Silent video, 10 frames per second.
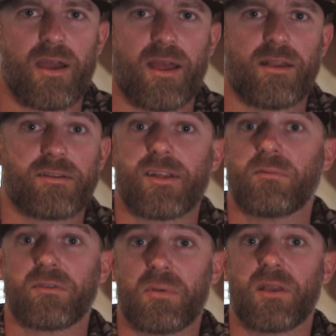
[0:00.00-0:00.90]
And it
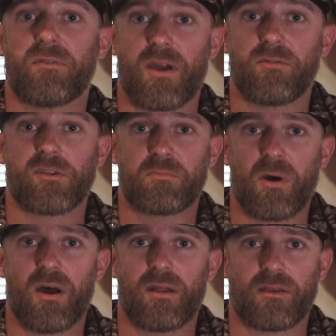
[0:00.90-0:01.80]
seems to be the favorite
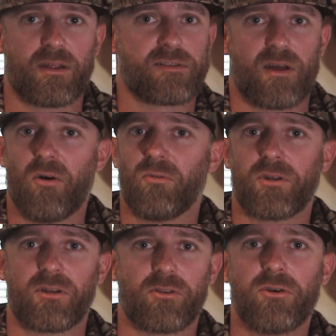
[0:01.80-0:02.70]
spot, and that's the
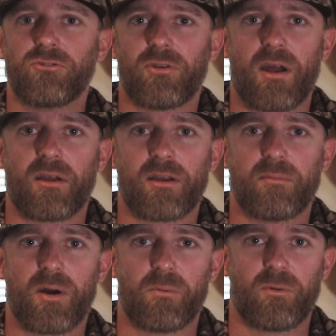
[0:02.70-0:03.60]
only conclusion I can
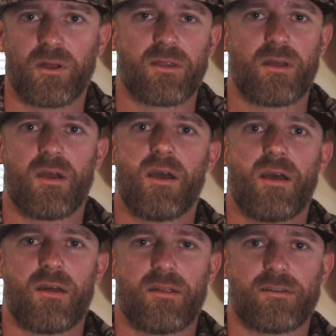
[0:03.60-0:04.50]
come up with.
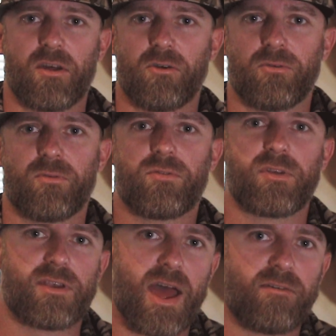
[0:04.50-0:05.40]
So
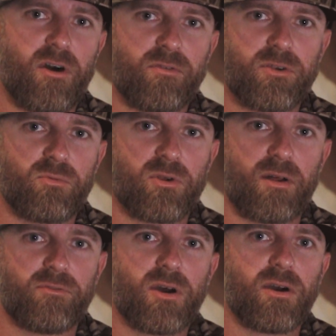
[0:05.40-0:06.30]
to dive off into what
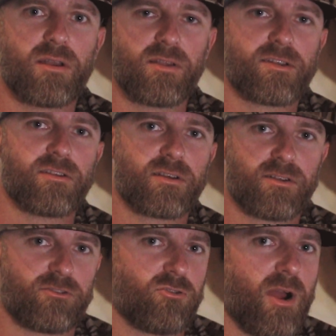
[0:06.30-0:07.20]
I've done, let's look at
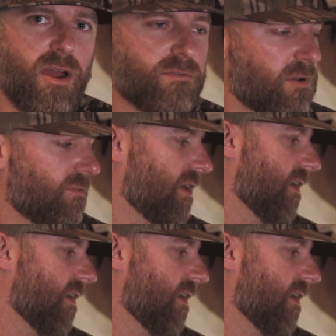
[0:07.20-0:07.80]
this graph over